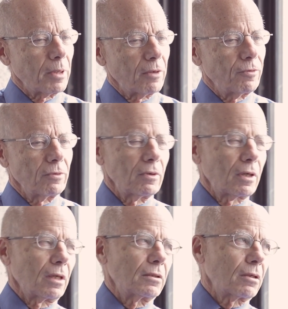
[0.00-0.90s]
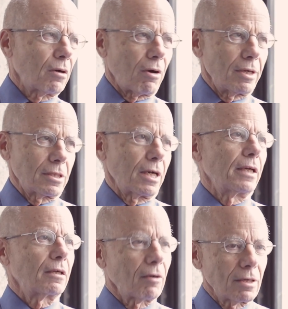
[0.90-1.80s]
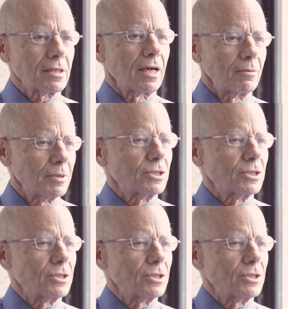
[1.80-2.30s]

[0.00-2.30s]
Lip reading: but if you look at Karzai